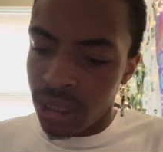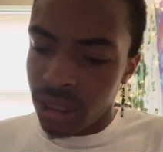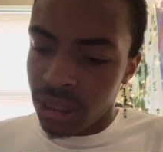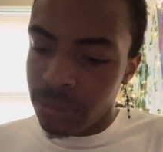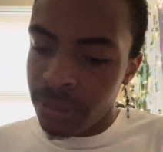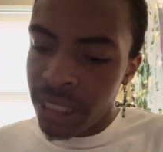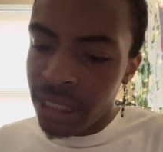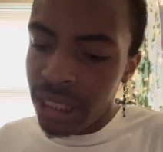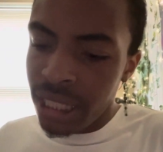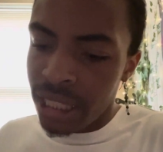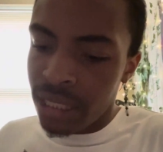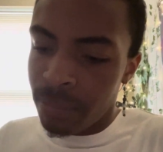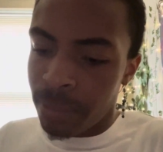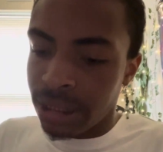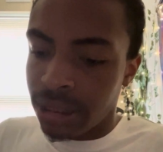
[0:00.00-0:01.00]
So we got the
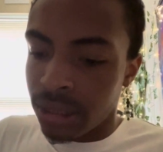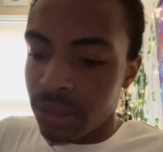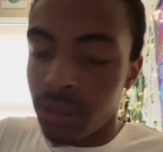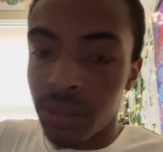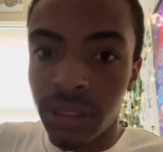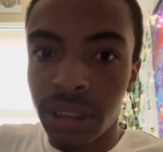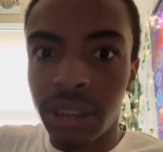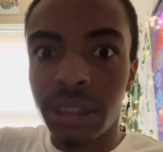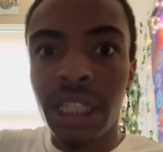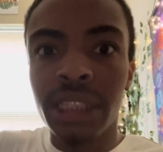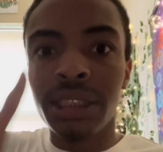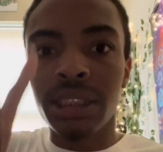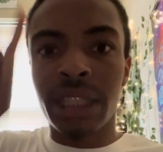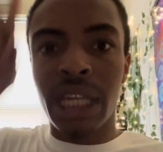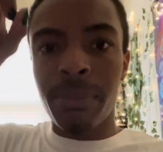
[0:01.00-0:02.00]
Eight of Pentacles.
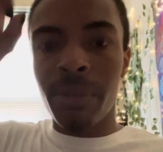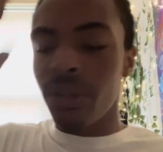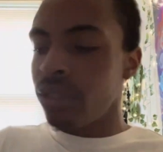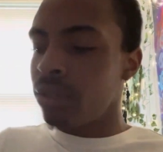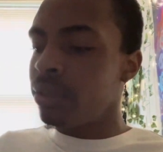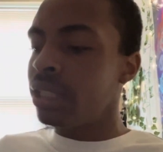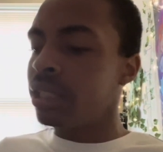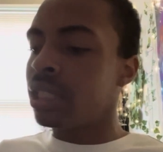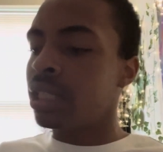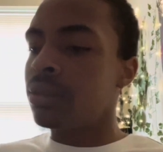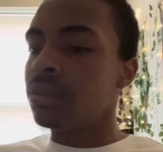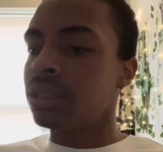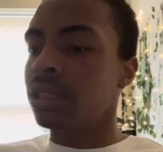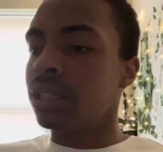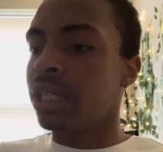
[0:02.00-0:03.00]
That just came out in the reading that I
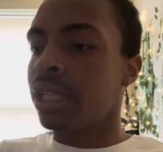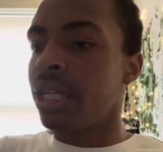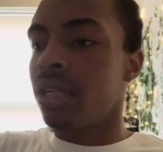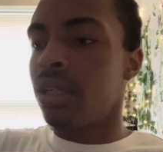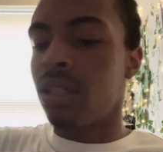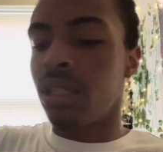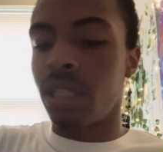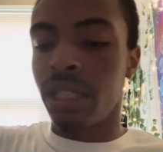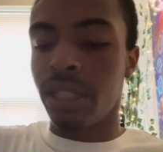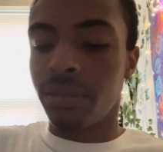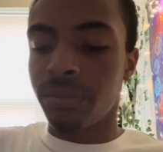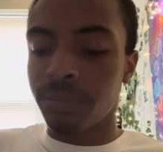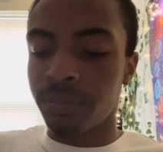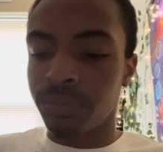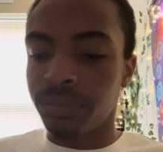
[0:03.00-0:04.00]
was looking at
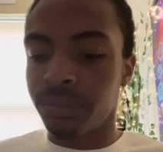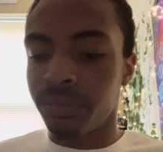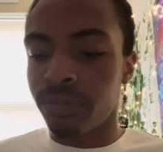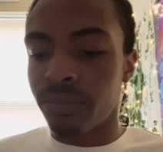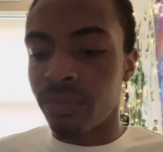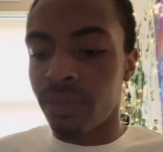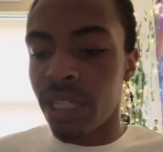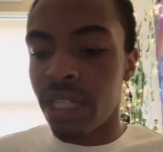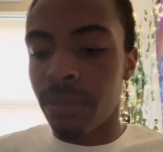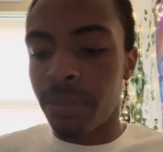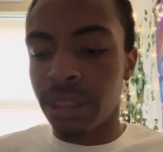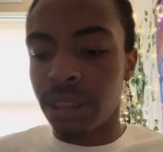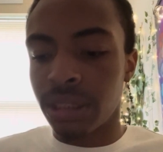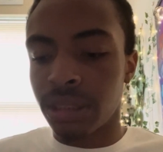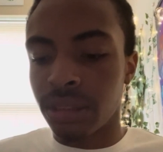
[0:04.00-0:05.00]
online. Eight of
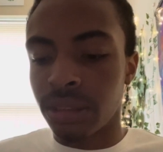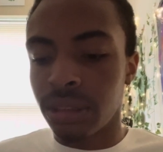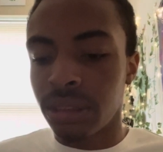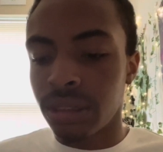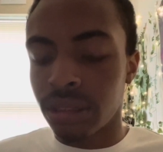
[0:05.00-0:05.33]
Pentacles.